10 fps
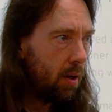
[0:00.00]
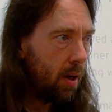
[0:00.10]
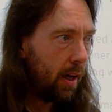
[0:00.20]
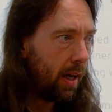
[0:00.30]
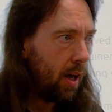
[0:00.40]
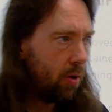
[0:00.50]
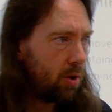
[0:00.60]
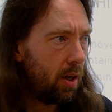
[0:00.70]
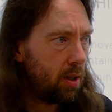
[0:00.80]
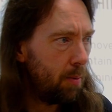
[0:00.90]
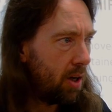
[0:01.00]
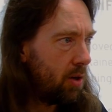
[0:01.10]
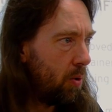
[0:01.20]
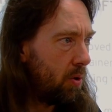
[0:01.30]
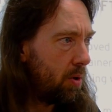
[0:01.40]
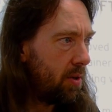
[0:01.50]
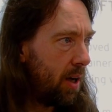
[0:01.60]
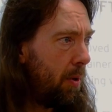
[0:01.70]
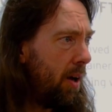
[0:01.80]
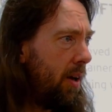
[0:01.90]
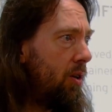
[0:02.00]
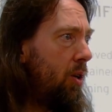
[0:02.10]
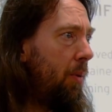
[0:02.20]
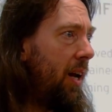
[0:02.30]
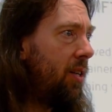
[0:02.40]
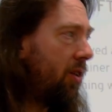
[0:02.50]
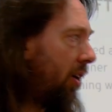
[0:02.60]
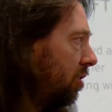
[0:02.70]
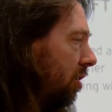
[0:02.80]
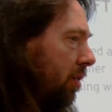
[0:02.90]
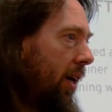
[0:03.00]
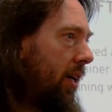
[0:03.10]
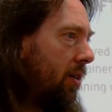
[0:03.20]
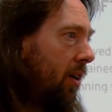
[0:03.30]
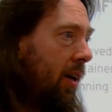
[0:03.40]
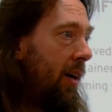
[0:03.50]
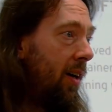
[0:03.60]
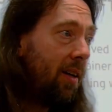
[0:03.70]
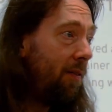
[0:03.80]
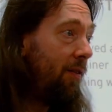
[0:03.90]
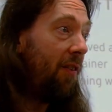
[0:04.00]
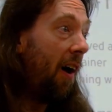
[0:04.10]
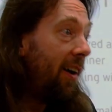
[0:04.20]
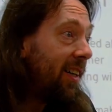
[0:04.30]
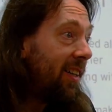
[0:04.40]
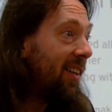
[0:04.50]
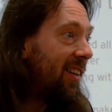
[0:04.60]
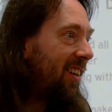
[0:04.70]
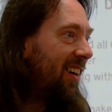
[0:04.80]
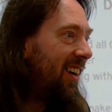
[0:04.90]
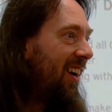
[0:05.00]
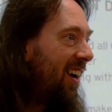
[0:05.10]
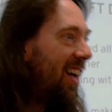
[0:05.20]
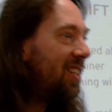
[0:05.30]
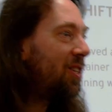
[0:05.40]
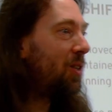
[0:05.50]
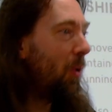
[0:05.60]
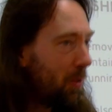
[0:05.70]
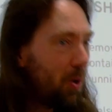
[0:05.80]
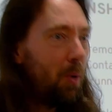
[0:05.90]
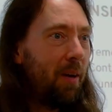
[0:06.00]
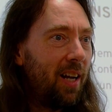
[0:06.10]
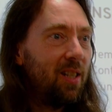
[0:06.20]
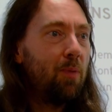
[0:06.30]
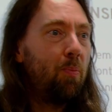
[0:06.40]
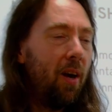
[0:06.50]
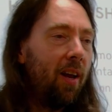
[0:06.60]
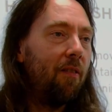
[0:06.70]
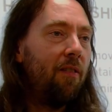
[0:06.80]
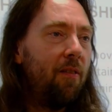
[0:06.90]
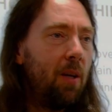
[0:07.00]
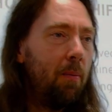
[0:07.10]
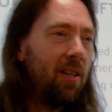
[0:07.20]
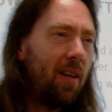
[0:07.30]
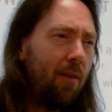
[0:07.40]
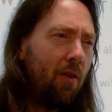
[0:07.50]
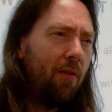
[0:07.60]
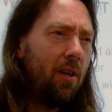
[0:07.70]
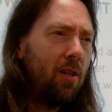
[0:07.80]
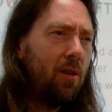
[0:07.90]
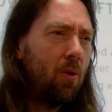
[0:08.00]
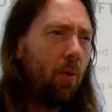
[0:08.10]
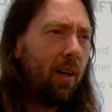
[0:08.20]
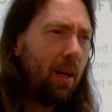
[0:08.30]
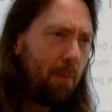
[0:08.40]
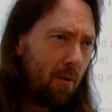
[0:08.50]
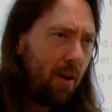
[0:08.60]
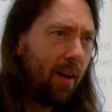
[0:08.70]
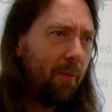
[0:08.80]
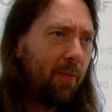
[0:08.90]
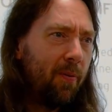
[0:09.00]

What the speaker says: And I get lots of customers I talk to and say, well, in Kubernetes I can do this. It's like, fine. Install Kubernetes, brilliant. 15 minutes after you finish installing it, give me a ring.